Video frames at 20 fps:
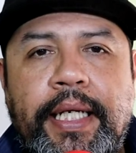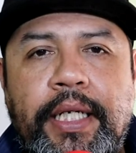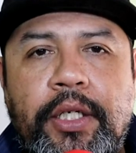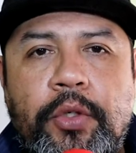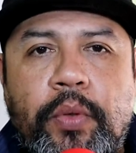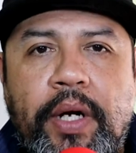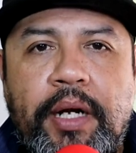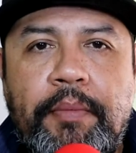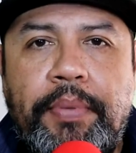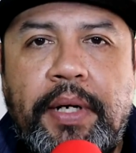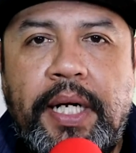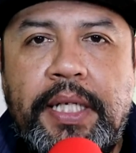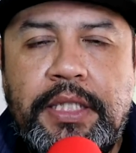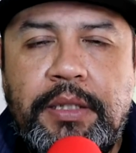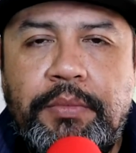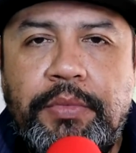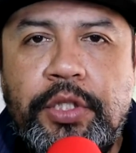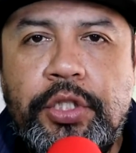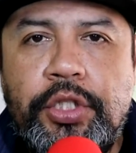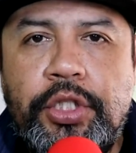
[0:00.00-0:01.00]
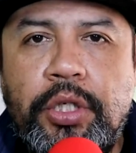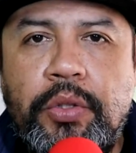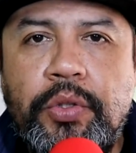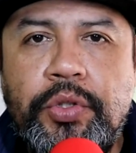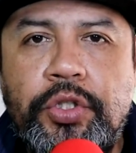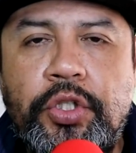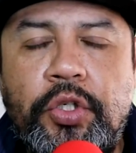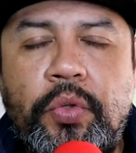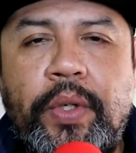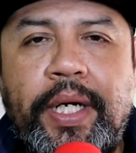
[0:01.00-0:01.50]
it quite possibly
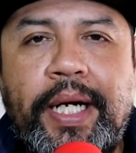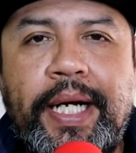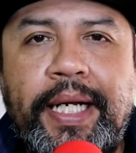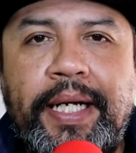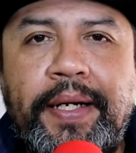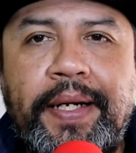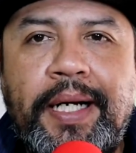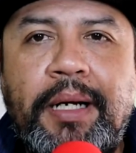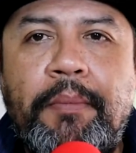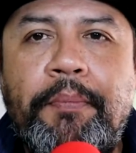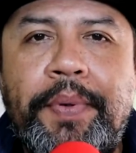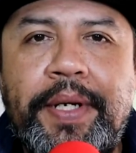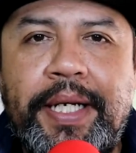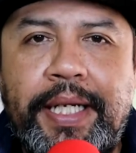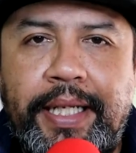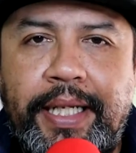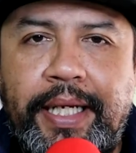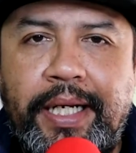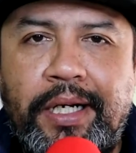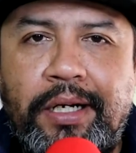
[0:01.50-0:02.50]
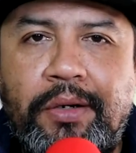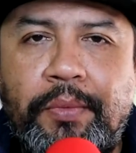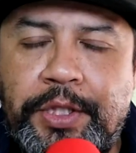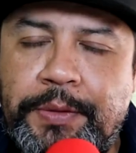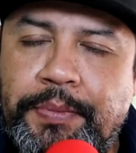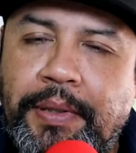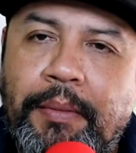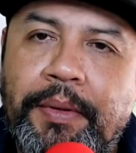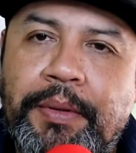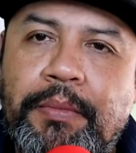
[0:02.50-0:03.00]
shows you what kind of company they are, which
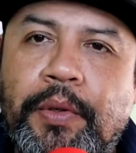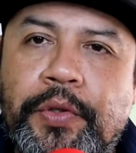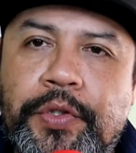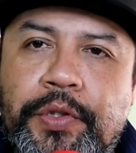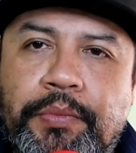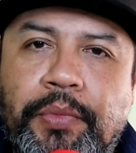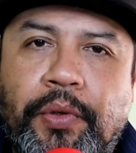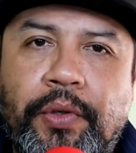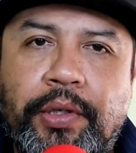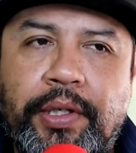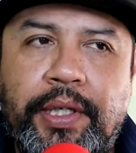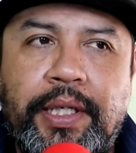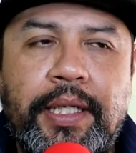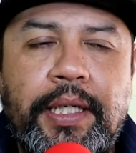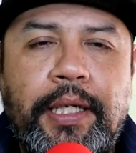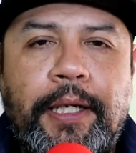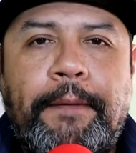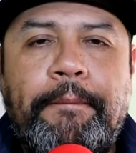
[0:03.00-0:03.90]
is probably the most important.